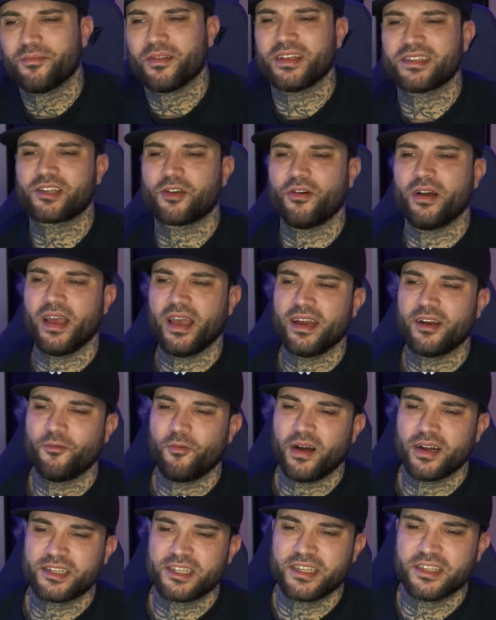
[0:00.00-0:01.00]
Let's go ahead and
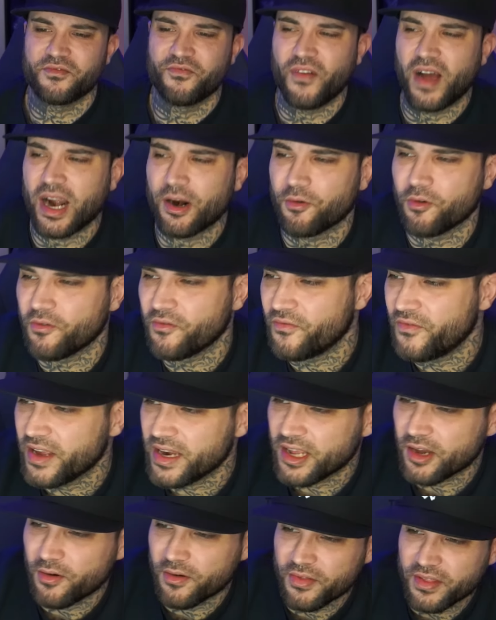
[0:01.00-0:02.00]
watch this viral
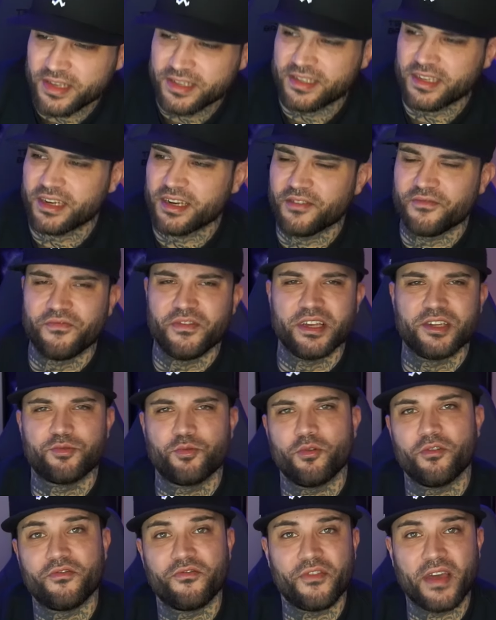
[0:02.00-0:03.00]
video of this
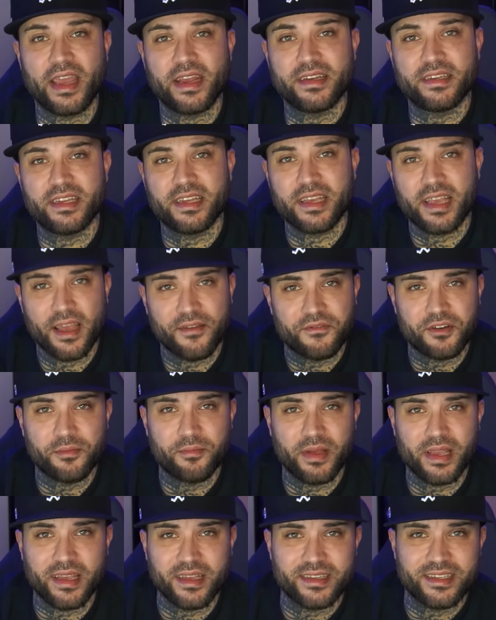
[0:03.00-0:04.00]
individual fainting after
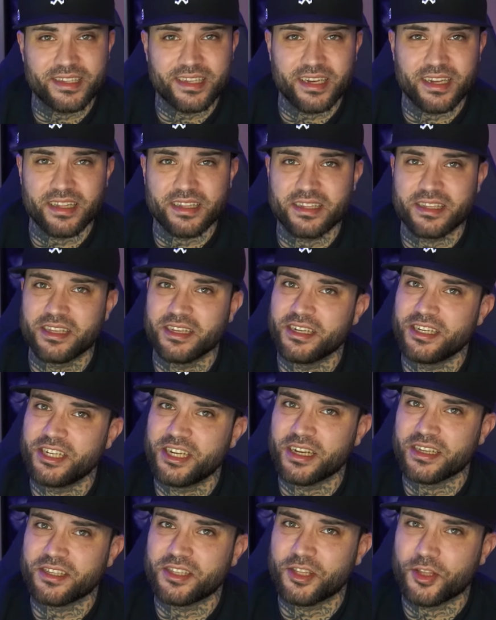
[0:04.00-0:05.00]
being sentenced to
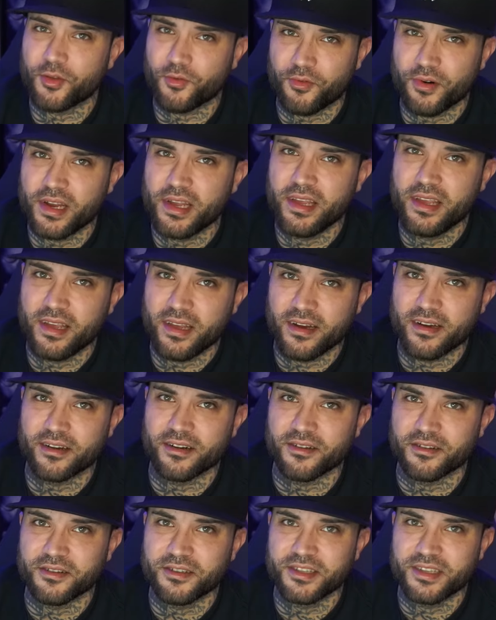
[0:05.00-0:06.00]
just 3
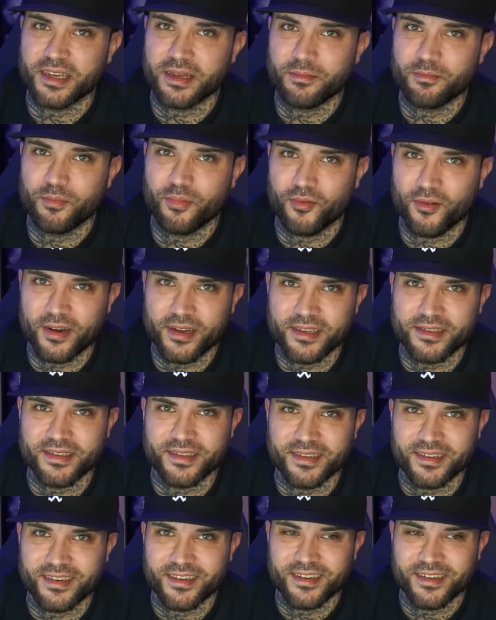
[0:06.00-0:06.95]
years in prison.